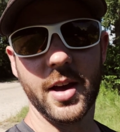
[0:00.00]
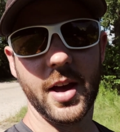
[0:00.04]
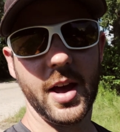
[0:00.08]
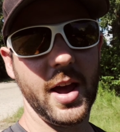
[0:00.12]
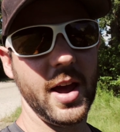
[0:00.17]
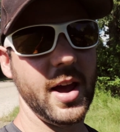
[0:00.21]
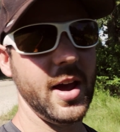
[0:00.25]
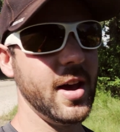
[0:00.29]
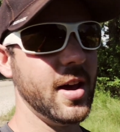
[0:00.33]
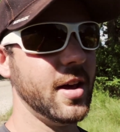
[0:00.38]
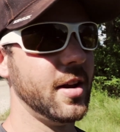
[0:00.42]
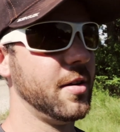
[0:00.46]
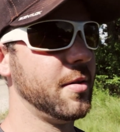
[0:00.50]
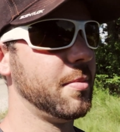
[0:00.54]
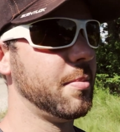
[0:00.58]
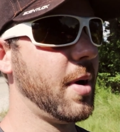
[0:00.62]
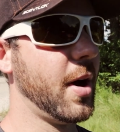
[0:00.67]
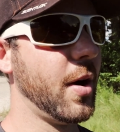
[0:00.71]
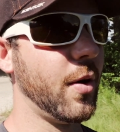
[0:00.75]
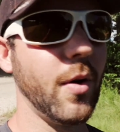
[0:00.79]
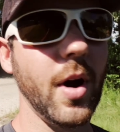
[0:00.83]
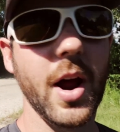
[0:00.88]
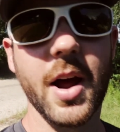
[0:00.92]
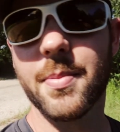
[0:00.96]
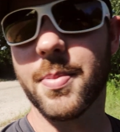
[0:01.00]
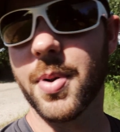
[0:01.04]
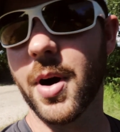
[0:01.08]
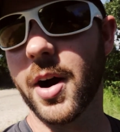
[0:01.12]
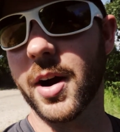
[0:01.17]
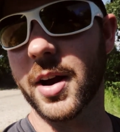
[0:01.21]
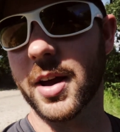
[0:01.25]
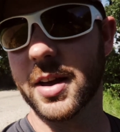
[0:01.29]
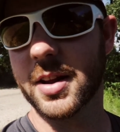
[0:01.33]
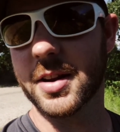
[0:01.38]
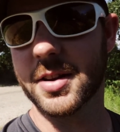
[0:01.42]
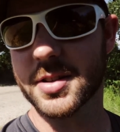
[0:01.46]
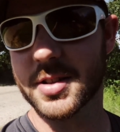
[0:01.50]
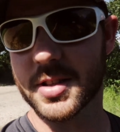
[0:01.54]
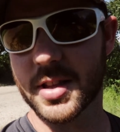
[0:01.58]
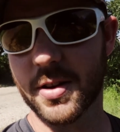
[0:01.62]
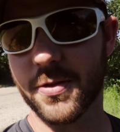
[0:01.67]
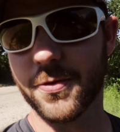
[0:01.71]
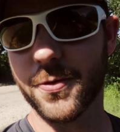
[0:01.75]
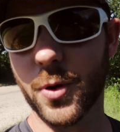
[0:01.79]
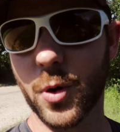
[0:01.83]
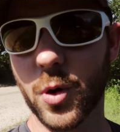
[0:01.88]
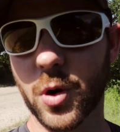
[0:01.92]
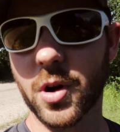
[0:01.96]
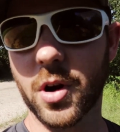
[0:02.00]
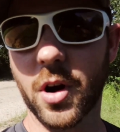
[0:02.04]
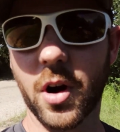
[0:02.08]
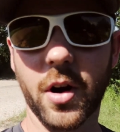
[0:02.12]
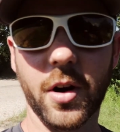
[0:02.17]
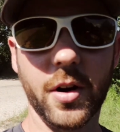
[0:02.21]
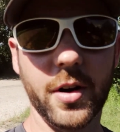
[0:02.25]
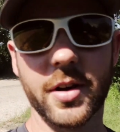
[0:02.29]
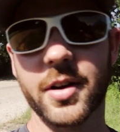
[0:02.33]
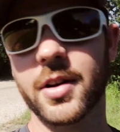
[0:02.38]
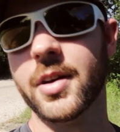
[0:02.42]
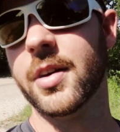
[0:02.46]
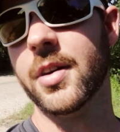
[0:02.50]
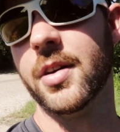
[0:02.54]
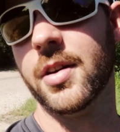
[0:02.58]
and my right pocket is the full card